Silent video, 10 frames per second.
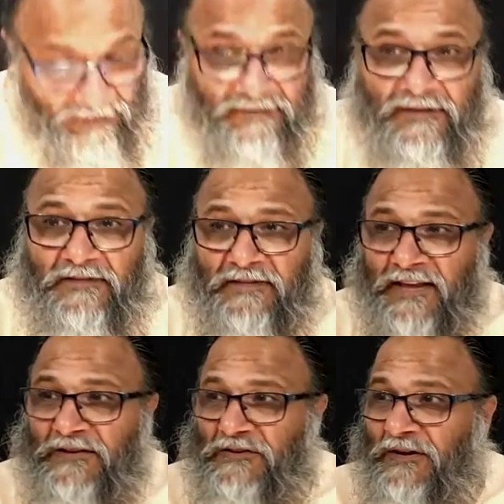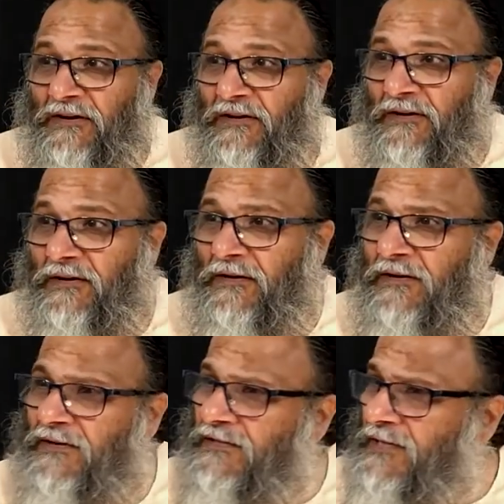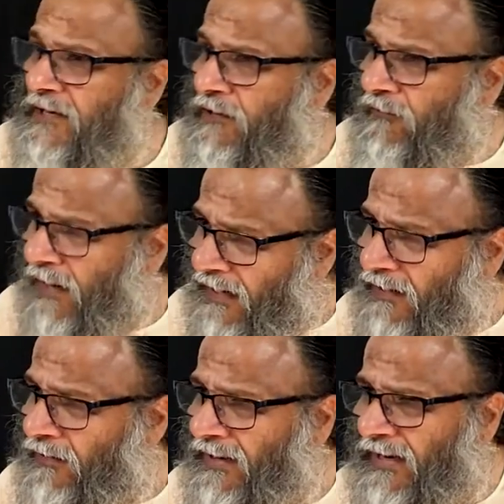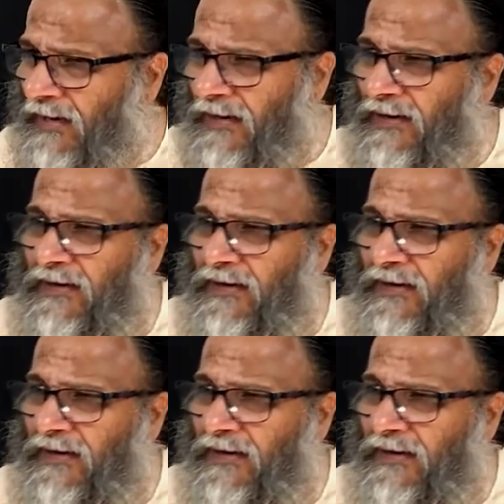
is his nature. State of unknowing